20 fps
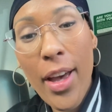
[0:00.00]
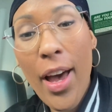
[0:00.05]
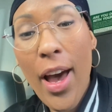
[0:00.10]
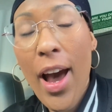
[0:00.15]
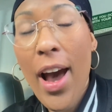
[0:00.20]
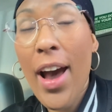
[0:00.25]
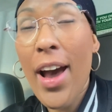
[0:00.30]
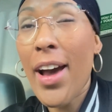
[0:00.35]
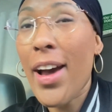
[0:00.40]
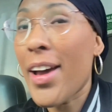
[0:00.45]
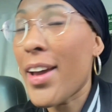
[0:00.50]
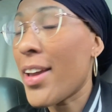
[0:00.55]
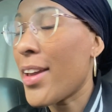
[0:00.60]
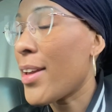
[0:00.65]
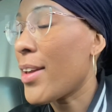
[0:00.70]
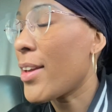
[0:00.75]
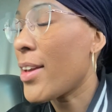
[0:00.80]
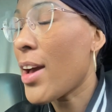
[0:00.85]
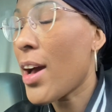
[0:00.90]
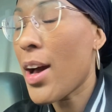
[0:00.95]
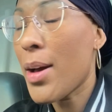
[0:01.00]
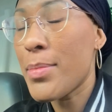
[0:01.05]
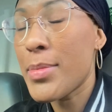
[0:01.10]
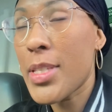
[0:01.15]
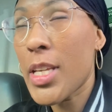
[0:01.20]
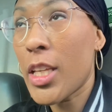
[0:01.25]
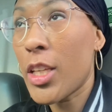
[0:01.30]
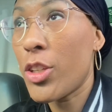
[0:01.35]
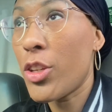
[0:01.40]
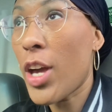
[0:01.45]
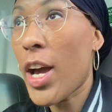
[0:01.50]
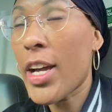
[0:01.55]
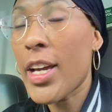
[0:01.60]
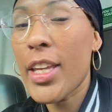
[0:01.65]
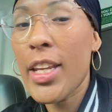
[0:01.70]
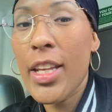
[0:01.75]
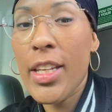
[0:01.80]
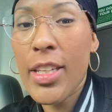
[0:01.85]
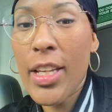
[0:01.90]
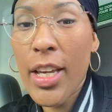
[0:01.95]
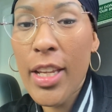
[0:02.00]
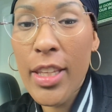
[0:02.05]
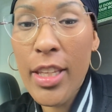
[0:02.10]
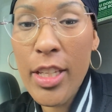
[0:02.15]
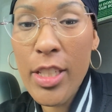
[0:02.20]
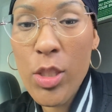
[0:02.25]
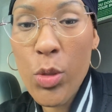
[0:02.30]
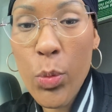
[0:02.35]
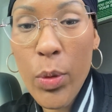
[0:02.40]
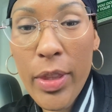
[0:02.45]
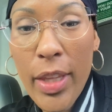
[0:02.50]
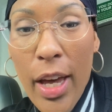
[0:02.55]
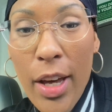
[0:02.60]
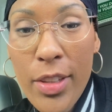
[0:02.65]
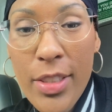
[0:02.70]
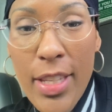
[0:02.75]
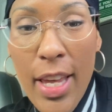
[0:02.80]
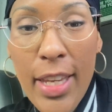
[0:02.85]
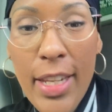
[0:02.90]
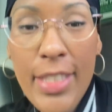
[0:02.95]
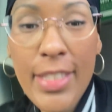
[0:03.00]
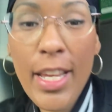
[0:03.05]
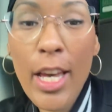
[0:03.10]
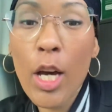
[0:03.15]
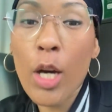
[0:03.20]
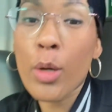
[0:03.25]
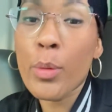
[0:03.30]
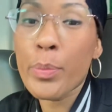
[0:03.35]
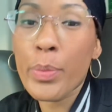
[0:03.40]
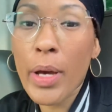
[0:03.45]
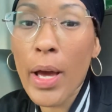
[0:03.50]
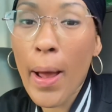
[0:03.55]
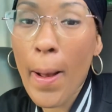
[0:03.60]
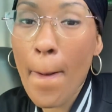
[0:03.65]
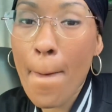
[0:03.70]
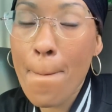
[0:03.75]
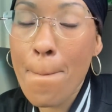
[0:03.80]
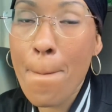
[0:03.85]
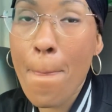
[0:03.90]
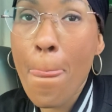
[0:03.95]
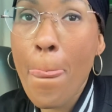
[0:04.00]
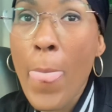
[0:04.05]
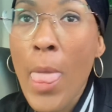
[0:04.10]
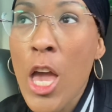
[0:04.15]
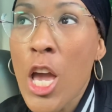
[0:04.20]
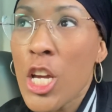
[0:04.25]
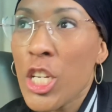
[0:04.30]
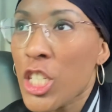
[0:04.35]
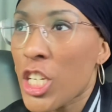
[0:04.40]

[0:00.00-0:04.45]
i i'm telling you i couldn't done this without Zaynah's help um,